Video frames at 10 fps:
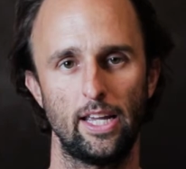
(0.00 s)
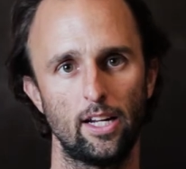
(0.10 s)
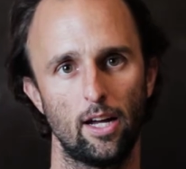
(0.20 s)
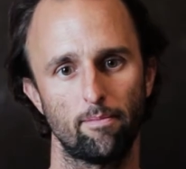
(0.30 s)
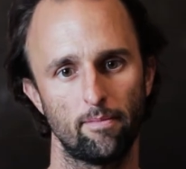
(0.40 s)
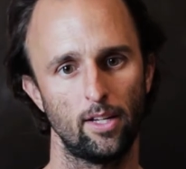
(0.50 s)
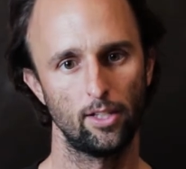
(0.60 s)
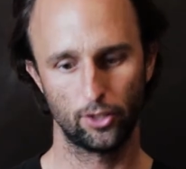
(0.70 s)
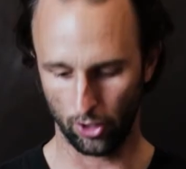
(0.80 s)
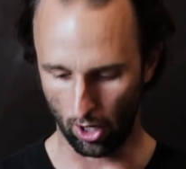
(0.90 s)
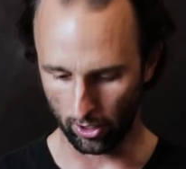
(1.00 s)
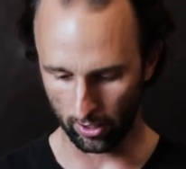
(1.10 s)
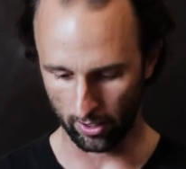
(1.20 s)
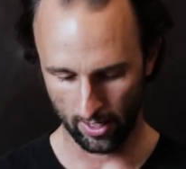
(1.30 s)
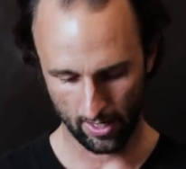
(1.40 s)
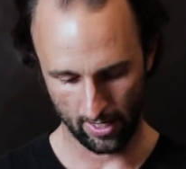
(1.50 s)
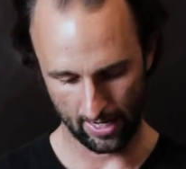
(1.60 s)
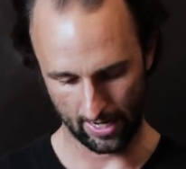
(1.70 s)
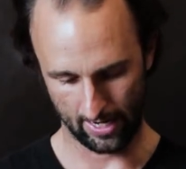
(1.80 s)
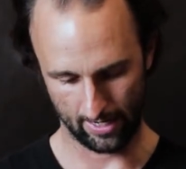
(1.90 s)
heat up solder
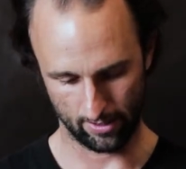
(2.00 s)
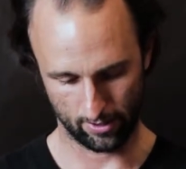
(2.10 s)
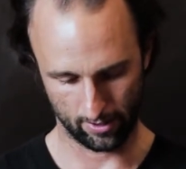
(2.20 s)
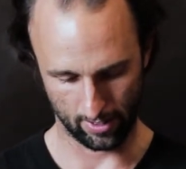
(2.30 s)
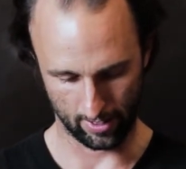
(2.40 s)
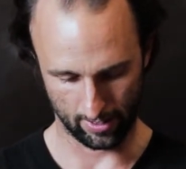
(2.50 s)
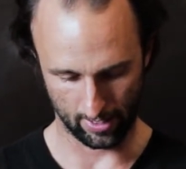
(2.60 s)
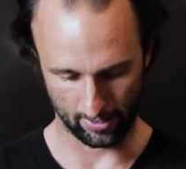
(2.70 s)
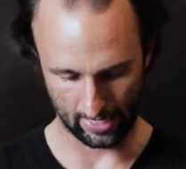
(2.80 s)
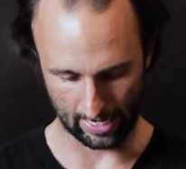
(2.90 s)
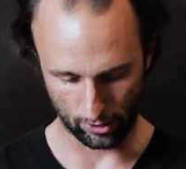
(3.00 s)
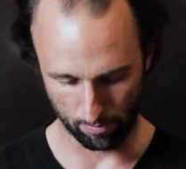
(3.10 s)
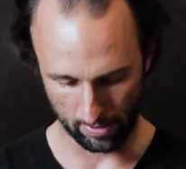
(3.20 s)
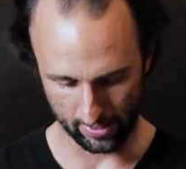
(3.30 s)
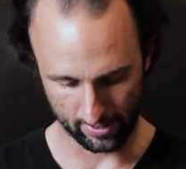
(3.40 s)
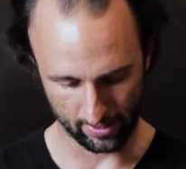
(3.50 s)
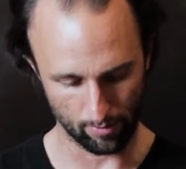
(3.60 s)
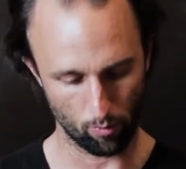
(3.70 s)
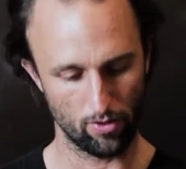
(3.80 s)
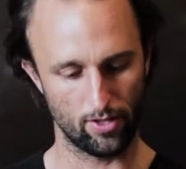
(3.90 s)
and attach a piece.
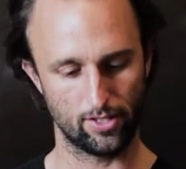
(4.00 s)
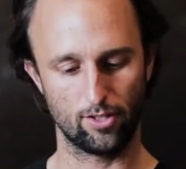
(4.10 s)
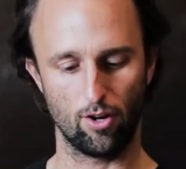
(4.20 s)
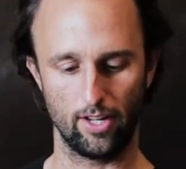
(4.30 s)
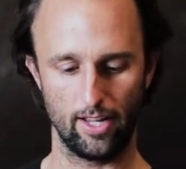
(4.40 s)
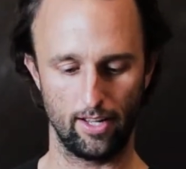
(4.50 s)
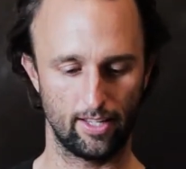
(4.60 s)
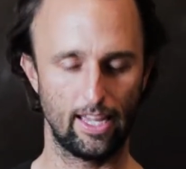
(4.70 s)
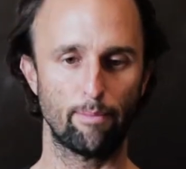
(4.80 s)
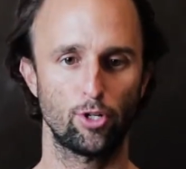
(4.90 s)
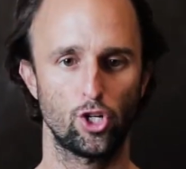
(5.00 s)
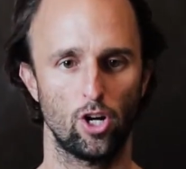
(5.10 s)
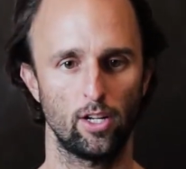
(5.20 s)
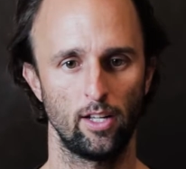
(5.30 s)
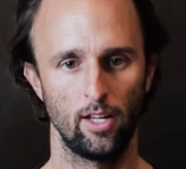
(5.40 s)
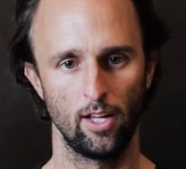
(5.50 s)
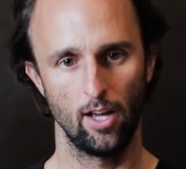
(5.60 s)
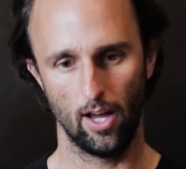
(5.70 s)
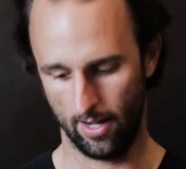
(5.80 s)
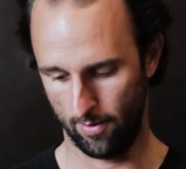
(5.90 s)
This is called a cabochon.
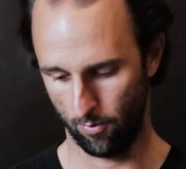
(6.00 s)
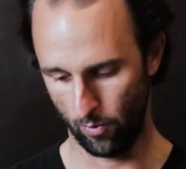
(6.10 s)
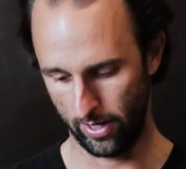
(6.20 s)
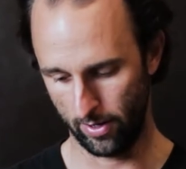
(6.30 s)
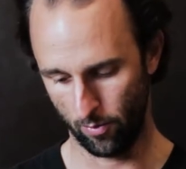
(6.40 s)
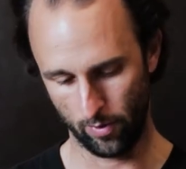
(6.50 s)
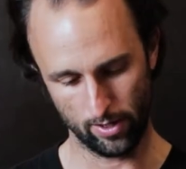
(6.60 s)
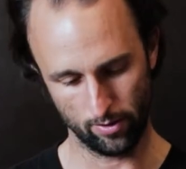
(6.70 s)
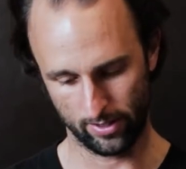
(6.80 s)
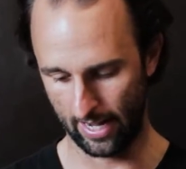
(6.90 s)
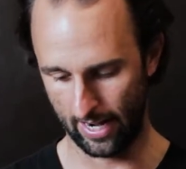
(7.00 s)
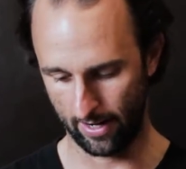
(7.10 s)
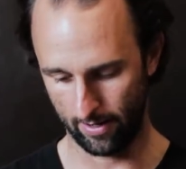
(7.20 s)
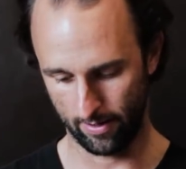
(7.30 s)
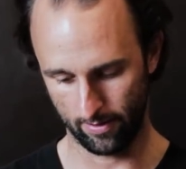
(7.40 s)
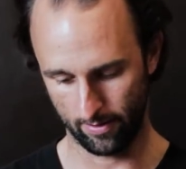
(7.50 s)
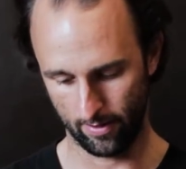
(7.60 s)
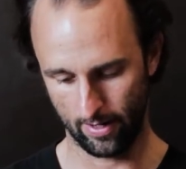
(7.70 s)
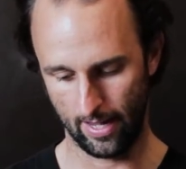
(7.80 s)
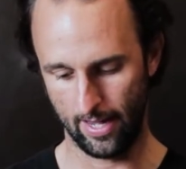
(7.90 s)
We use
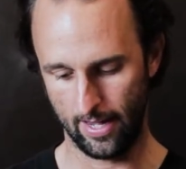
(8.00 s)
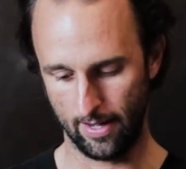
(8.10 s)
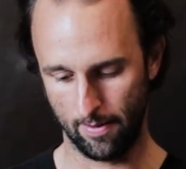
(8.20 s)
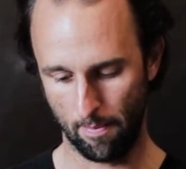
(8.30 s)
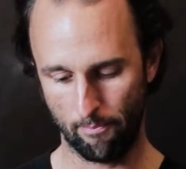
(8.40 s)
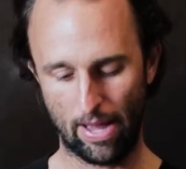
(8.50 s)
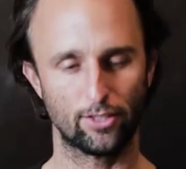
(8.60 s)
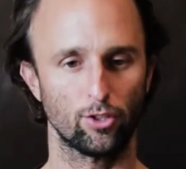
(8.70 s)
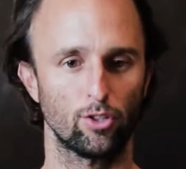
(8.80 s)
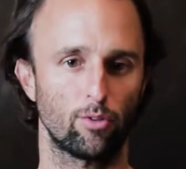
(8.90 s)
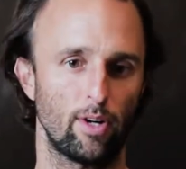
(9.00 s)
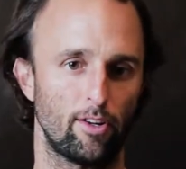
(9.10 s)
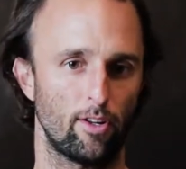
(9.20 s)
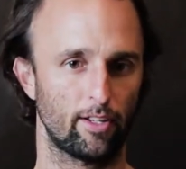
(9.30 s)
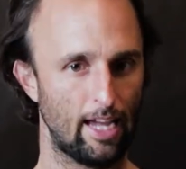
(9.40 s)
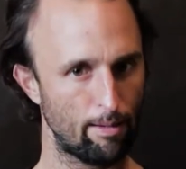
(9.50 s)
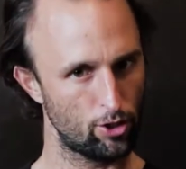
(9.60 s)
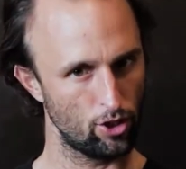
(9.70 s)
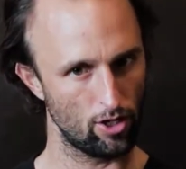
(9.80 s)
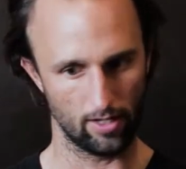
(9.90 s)
a bezel around a
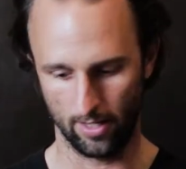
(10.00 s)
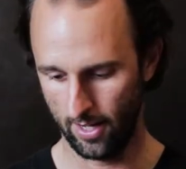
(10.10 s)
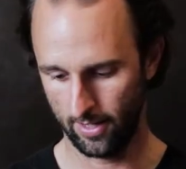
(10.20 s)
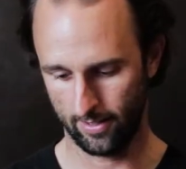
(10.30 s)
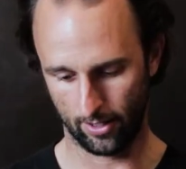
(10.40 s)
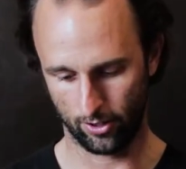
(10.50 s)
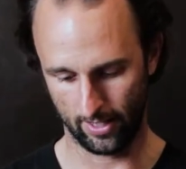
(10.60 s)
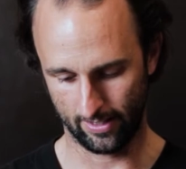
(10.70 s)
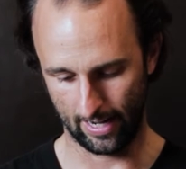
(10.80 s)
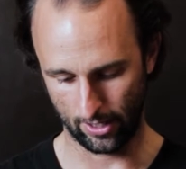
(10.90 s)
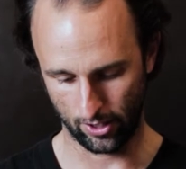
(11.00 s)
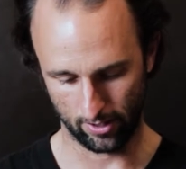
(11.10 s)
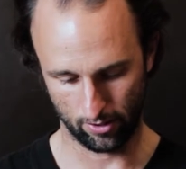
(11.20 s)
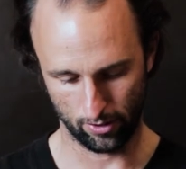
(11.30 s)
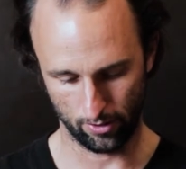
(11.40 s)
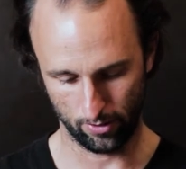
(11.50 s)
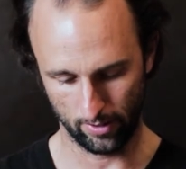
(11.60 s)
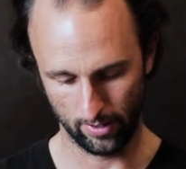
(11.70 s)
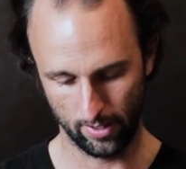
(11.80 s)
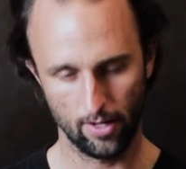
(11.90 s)
cabochon to actually attach it to